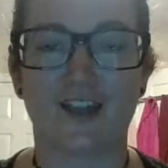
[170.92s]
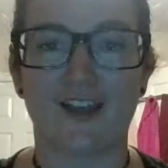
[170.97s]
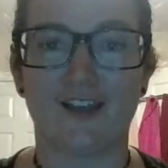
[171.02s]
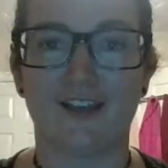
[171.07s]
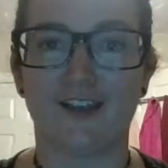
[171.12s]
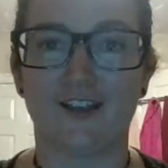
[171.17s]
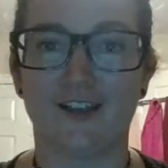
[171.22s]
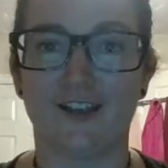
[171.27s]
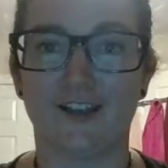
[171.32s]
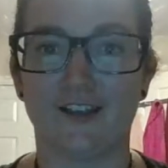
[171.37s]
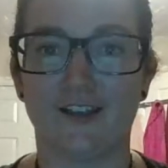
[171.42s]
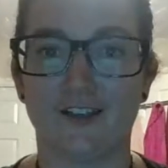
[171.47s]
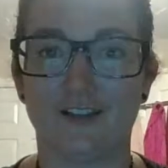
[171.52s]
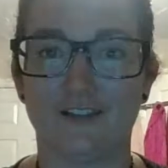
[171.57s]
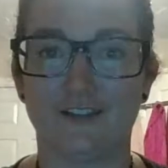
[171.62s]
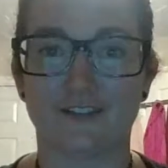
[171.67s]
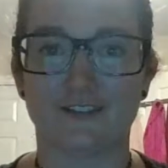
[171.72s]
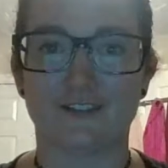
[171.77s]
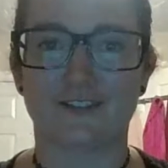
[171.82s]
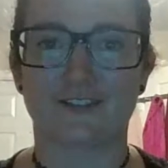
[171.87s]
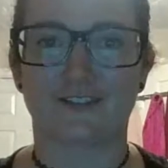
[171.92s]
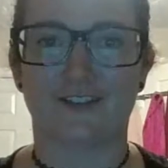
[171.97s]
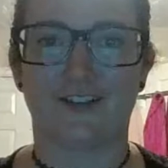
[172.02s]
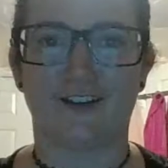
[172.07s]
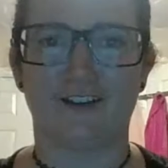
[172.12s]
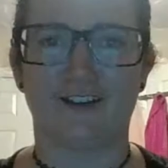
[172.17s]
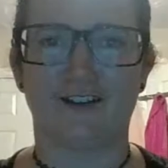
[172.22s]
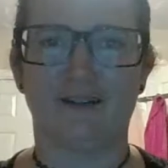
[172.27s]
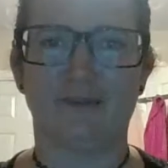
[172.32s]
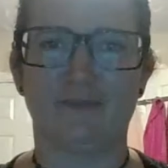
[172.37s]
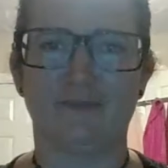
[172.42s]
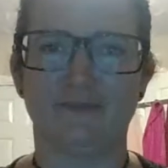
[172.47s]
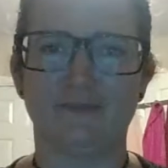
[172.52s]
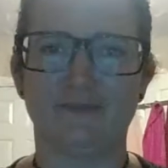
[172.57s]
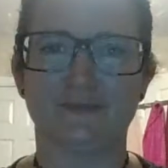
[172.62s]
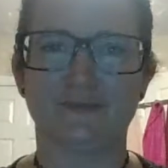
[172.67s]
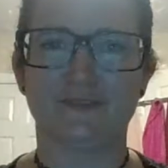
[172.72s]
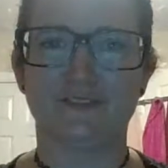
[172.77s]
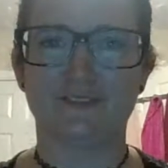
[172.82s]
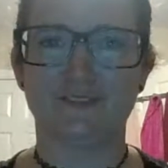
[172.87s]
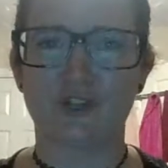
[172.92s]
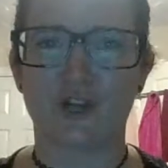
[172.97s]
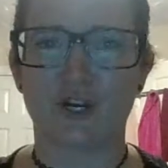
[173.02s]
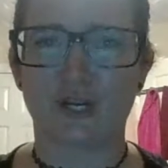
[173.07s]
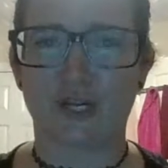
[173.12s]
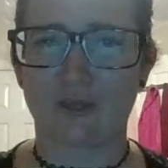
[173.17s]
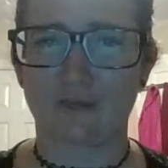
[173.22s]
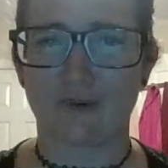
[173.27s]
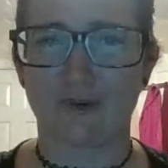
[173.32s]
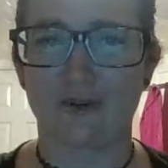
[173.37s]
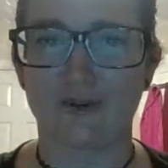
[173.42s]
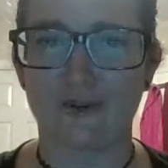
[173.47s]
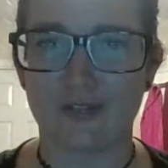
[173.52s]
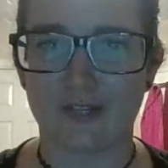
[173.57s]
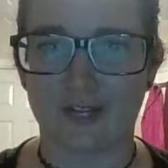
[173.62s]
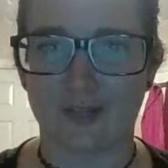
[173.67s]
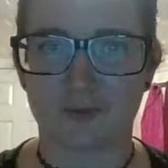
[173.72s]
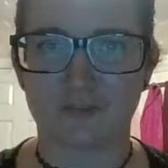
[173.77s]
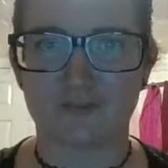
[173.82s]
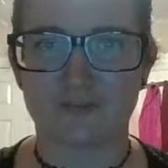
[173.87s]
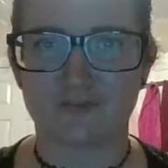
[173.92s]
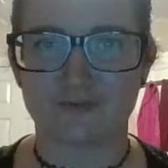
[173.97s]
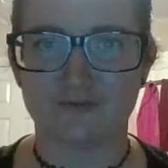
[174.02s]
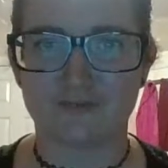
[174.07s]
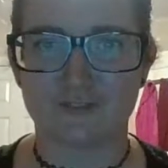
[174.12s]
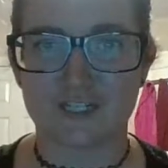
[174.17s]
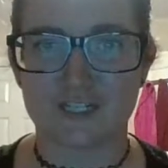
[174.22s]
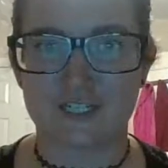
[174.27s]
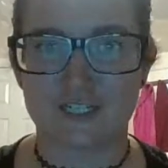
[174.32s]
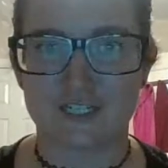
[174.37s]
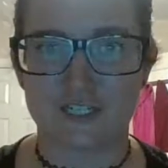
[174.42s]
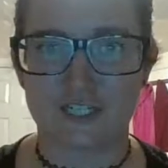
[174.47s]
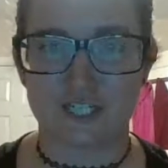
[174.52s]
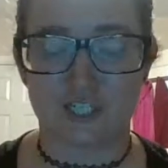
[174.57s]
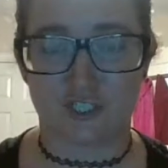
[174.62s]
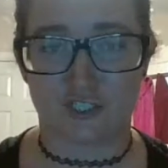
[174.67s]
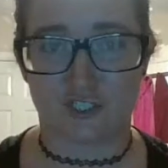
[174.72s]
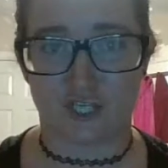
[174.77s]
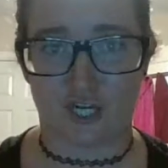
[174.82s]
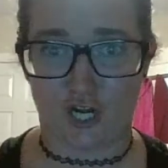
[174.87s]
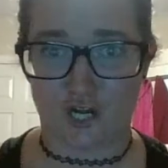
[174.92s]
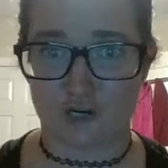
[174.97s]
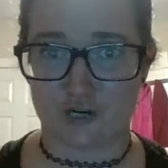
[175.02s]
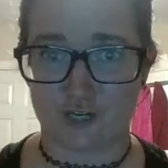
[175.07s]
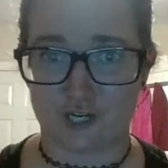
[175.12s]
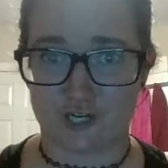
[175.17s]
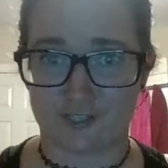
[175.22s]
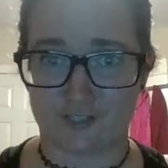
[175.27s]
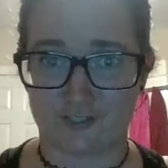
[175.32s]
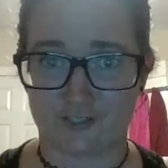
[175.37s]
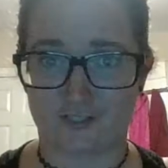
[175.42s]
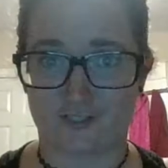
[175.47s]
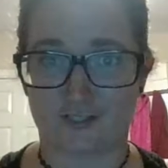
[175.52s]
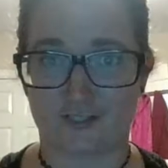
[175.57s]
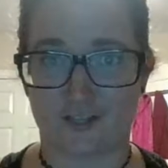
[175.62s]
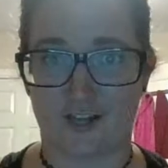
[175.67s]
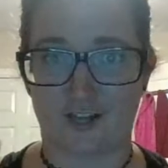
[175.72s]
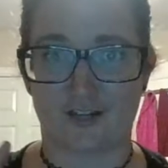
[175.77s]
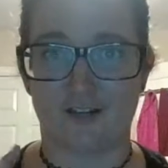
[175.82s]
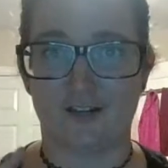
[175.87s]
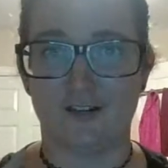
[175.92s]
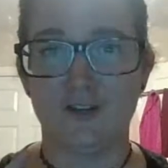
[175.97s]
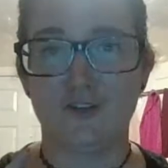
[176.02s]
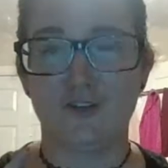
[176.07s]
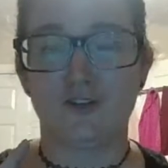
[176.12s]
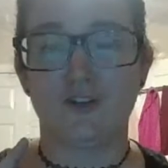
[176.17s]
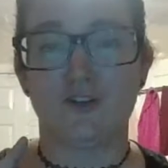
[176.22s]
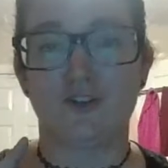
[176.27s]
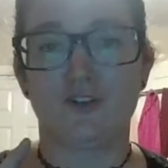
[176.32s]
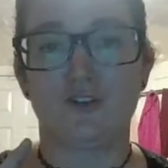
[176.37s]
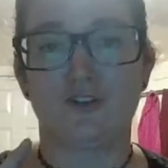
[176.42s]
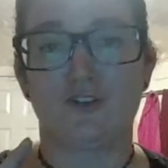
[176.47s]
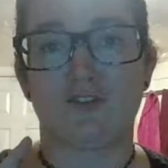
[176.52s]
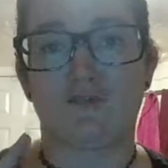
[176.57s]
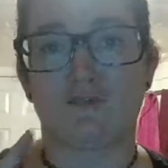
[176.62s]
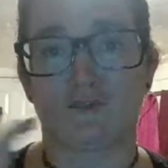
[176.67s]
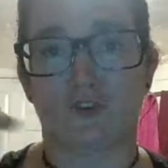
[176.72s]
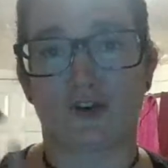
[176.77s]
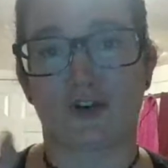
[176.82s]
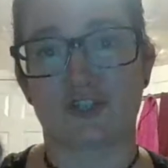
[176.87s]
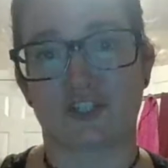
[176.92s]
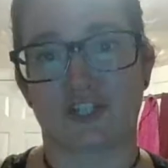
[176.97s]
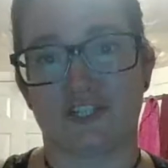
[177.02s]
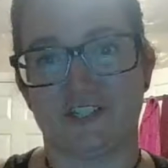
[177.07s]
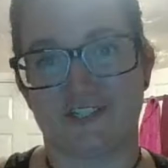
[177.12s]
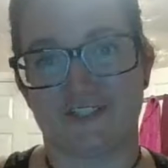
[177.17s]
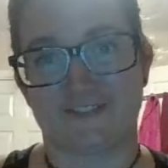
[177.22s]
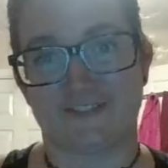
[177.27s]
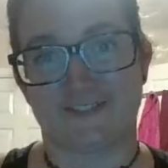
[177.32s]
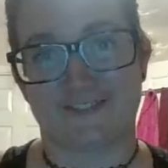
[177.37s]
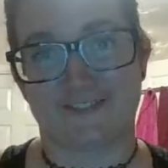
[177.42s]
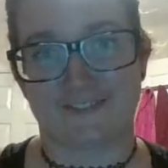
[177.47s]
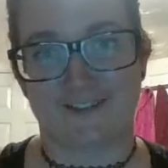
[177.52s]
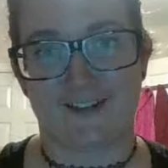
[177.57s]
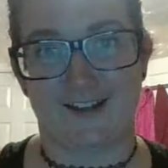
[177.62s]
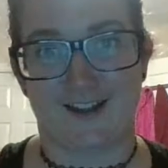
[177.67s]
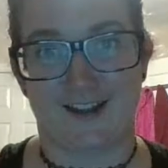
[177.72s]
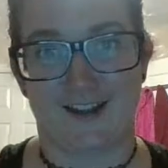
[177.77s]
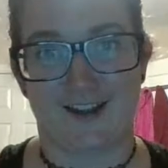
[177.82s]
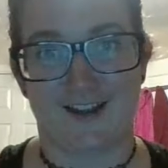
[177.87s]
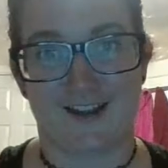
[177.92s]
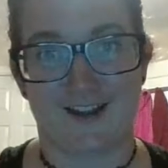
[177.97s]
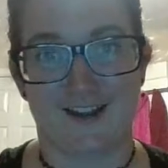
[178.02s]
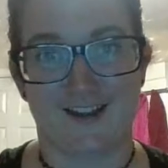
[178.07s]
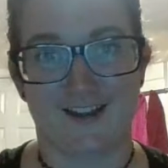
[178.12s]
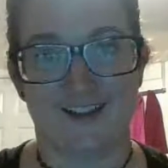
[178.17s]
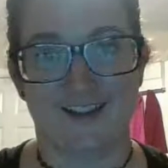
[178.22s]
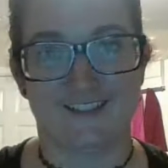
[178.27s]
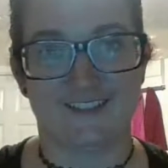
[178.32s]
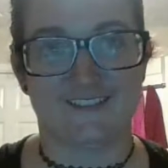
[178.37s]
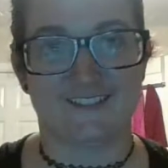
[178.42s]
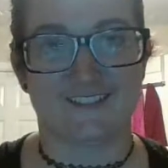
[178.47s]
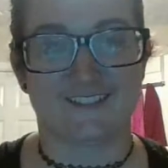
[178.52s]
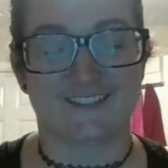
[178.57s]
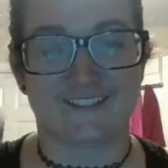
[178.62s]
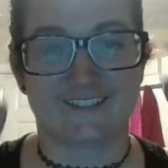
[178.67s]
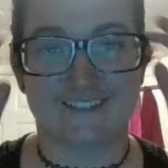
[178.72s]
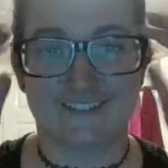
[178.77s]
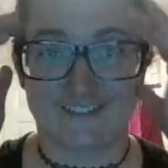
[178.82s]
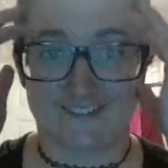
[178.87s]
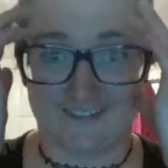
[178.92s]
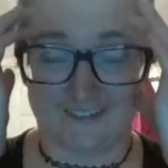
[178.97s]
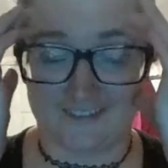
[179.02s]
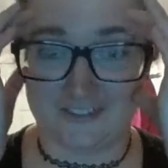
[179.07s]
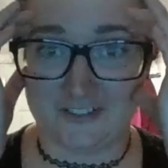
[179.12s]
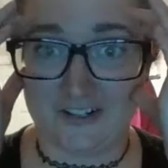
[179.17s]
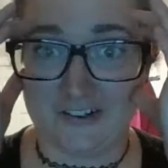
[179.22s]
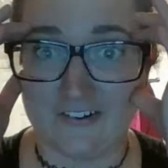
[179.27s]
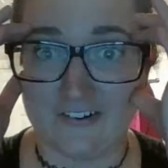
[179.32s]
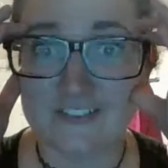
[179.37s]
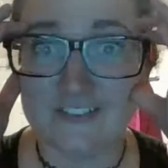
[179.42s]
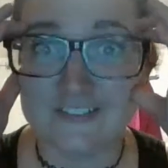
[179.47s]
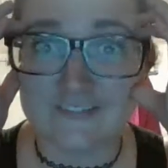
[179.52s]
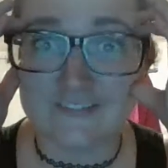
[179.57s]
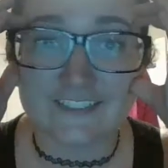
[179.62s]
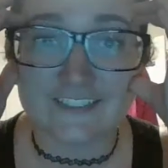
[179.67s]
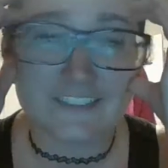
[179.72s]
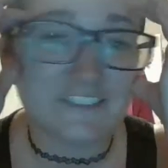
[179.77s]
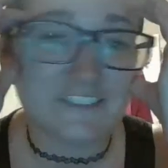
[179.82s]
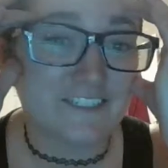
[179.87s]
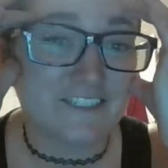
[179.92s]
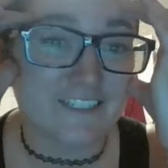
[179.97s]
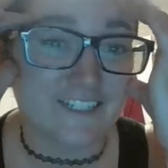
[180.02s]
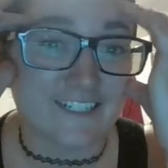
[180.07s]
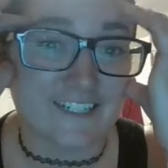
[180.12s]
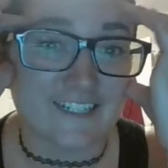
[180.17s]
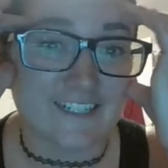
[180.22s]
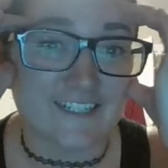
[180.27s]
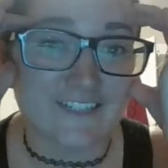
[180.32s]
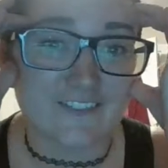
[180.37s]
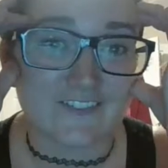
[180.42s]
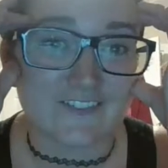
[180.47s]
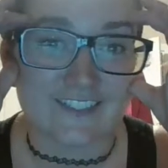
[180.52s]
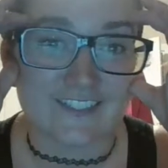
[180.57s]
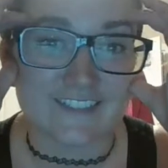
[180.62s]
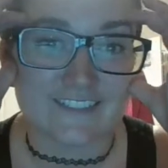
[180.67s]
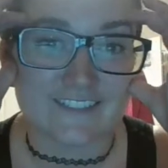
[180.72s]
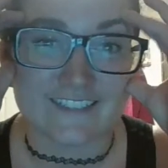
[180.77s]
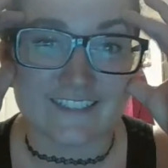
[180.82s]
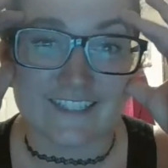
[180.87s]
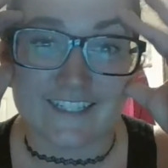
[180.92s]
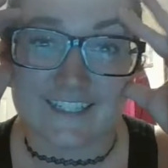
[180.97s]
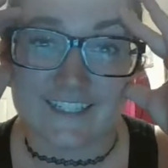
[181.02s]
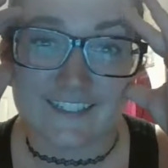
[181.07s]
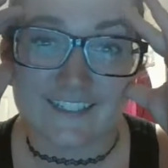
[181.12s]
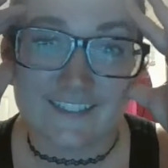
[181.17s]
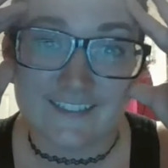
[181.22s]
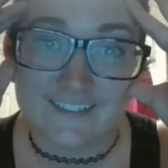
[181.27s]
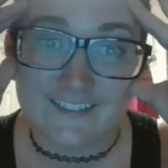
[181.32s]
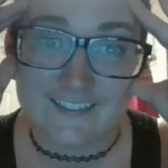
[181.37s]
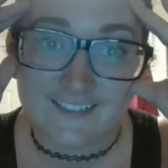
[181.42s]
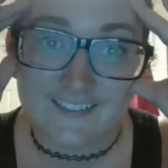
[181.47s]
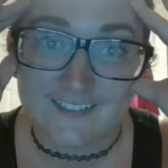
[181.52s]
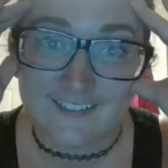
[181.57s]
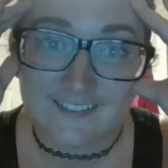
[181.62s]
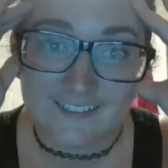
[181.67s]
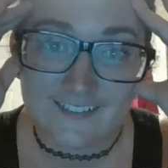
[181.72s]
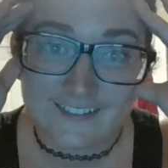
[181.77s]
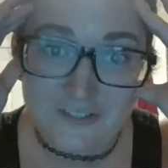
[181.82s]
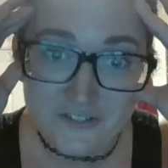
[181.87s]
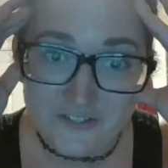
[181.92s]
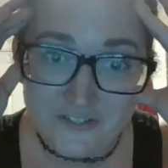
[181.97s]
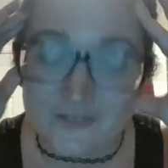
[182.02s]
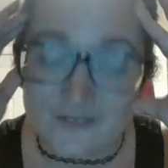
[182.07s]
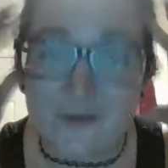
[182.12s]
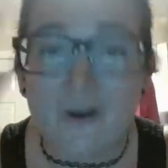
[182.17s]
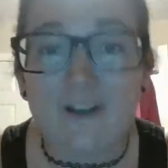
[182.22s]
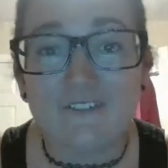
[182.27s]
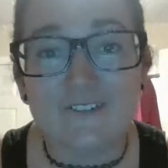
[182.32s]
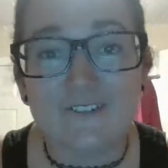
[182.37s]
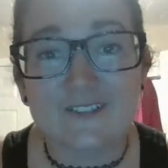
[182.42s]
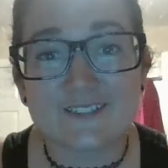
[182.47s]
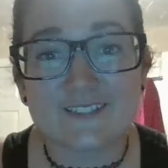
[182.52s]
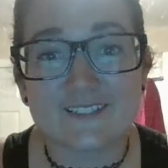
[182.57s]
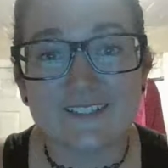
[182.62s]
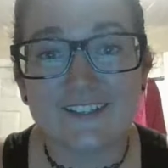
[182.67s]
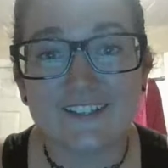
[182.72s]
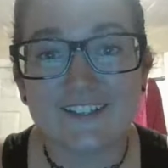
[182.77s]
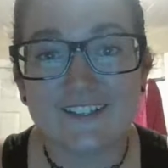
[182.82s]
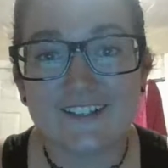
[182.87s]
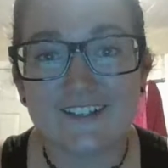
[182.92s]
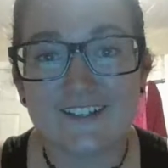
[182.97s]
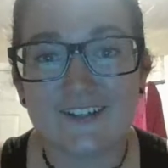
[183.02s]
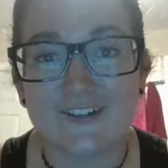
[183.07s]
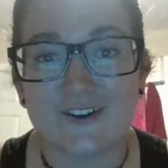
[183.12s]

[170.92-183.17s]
and talking about, like, terrorists and virgins and all of this shit where it's like, you obviously